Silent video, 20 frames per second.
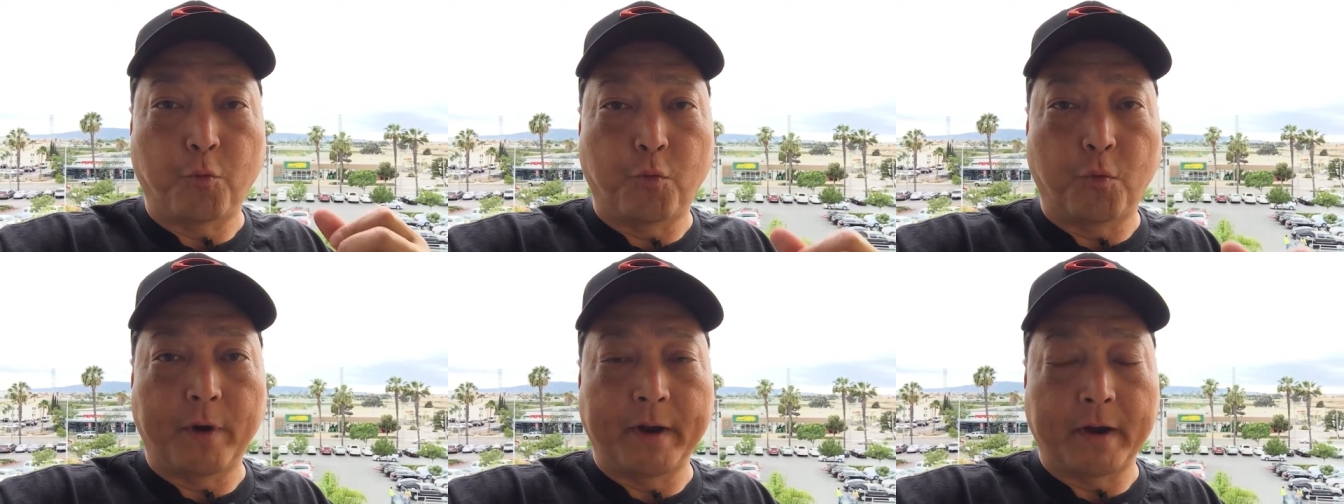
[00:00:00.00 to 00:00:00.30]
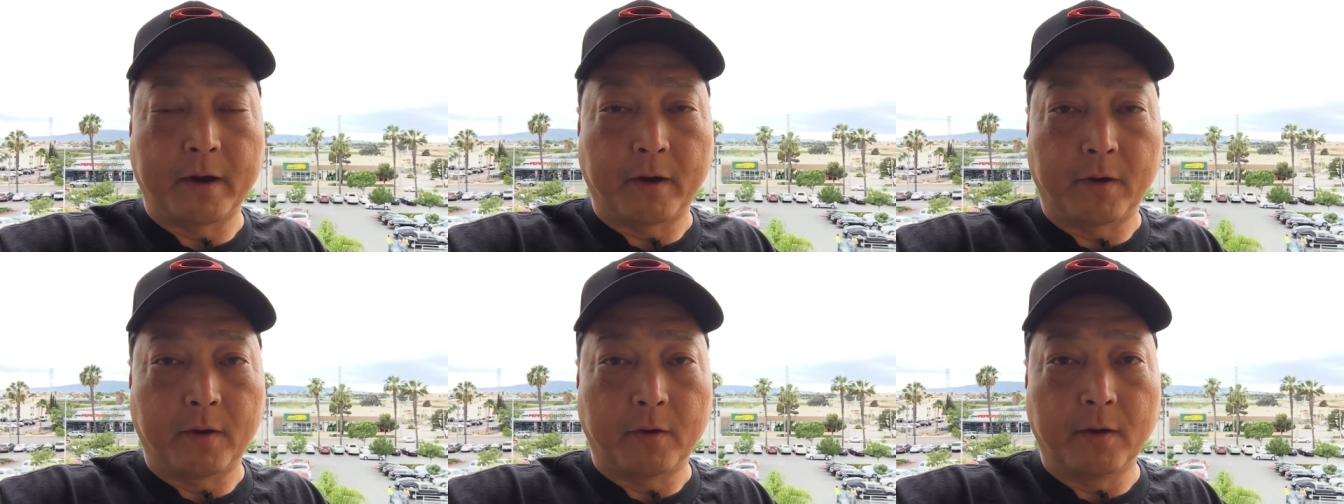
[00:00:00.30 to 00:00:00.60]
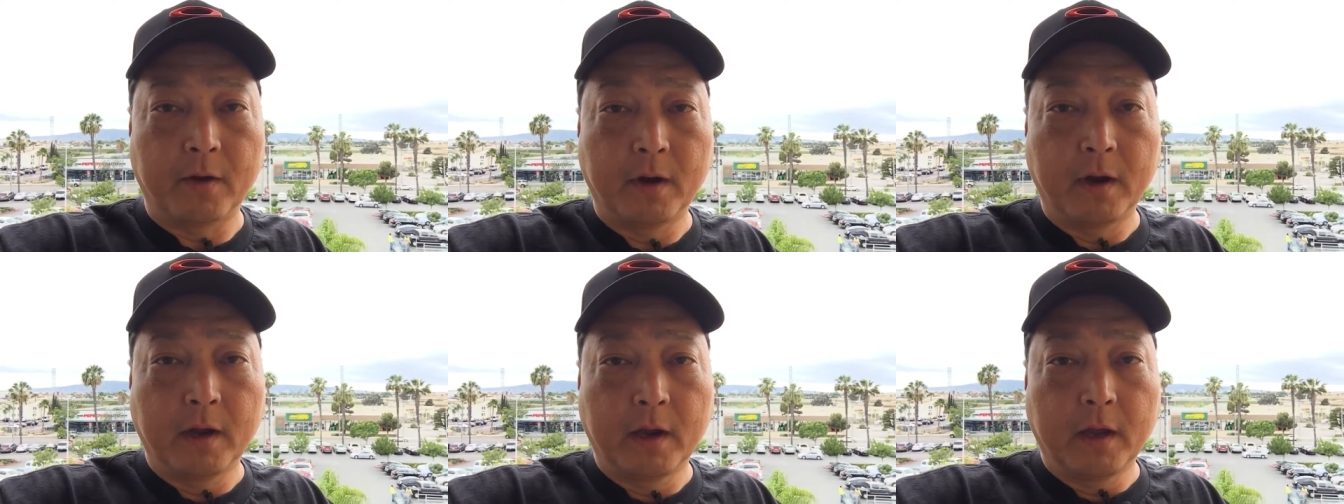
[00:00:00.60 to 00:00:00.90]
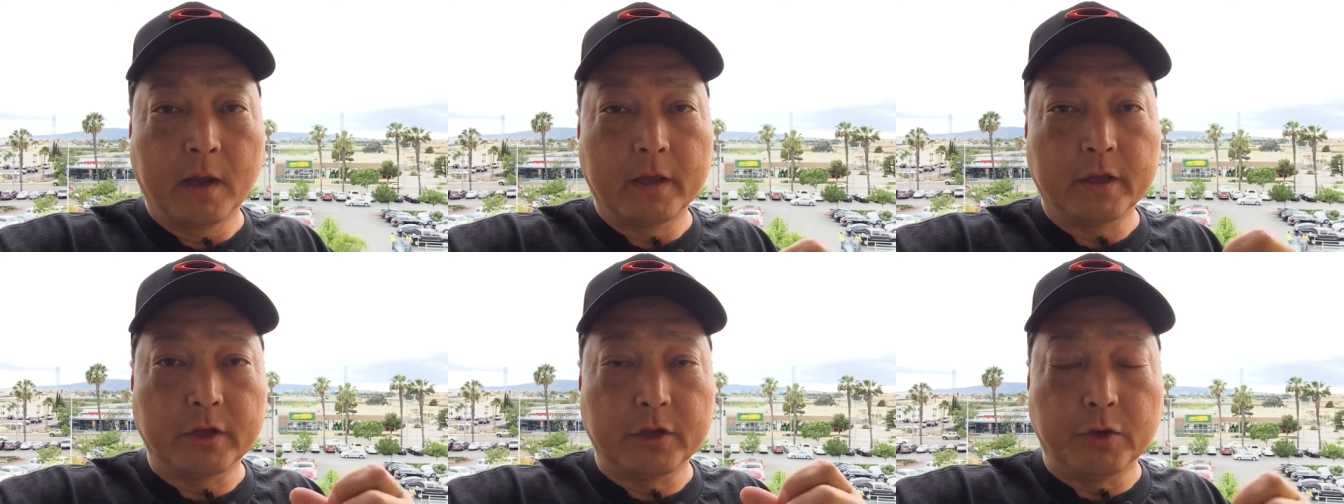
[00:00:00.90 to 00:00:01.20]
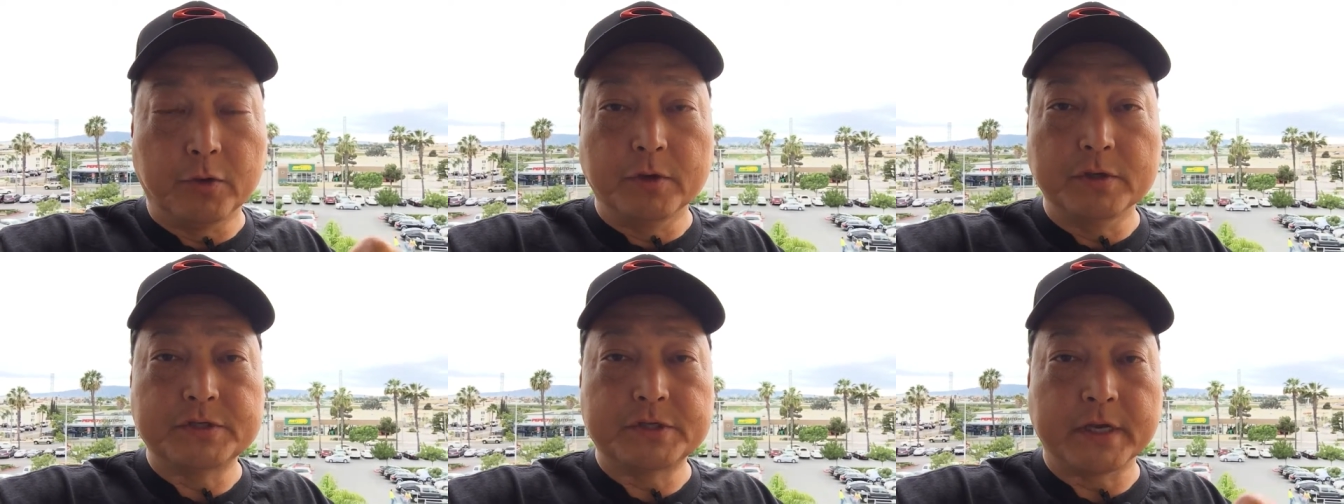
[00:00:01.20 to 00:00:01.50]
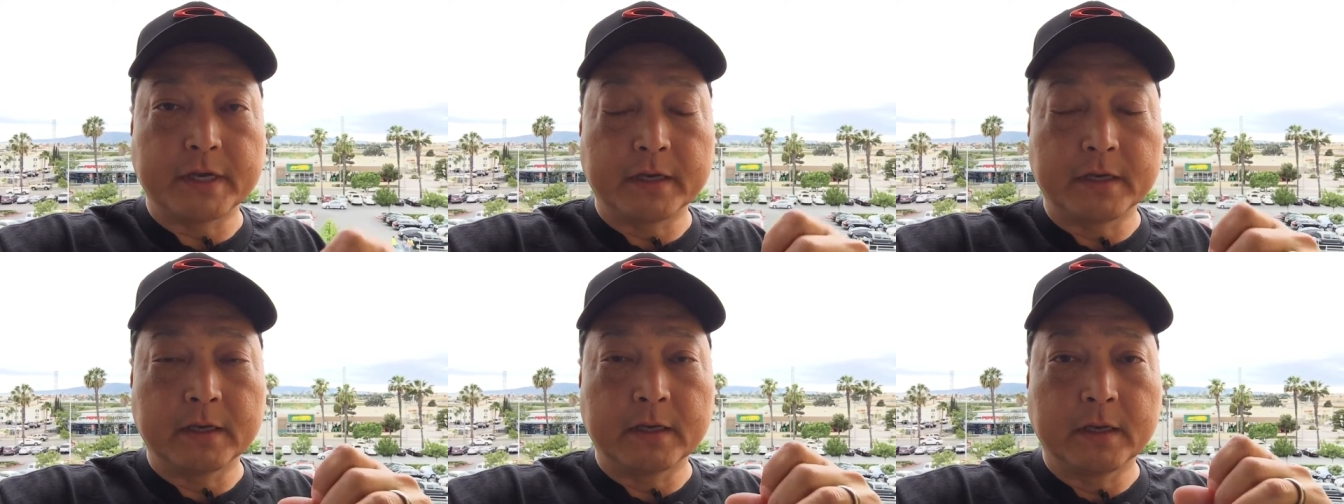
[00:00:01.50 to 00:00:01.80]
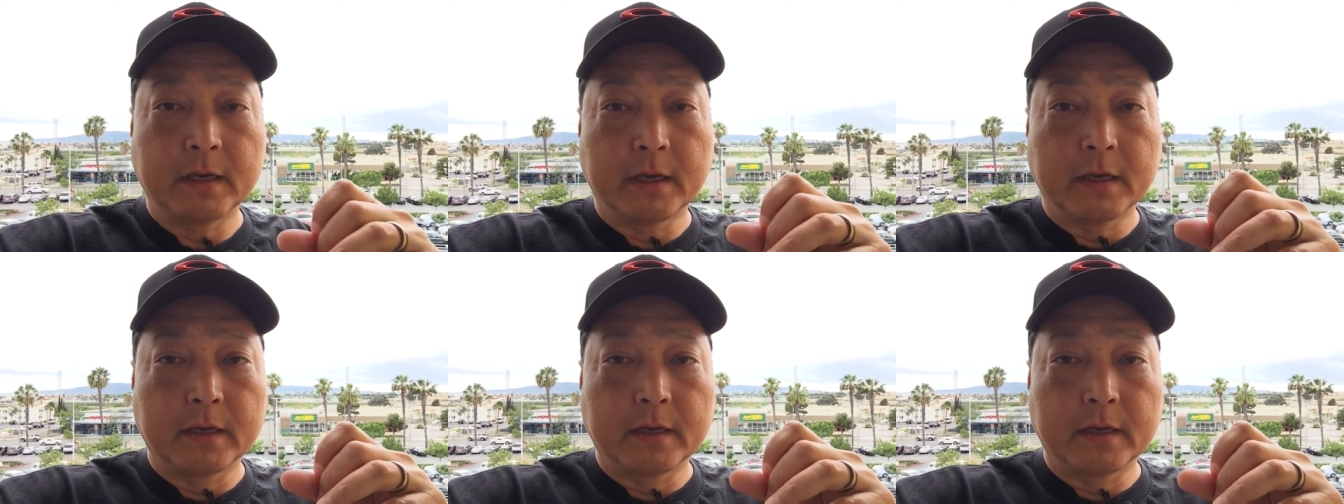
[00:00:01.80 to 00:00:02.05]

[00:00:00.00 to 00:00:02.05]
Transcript: will using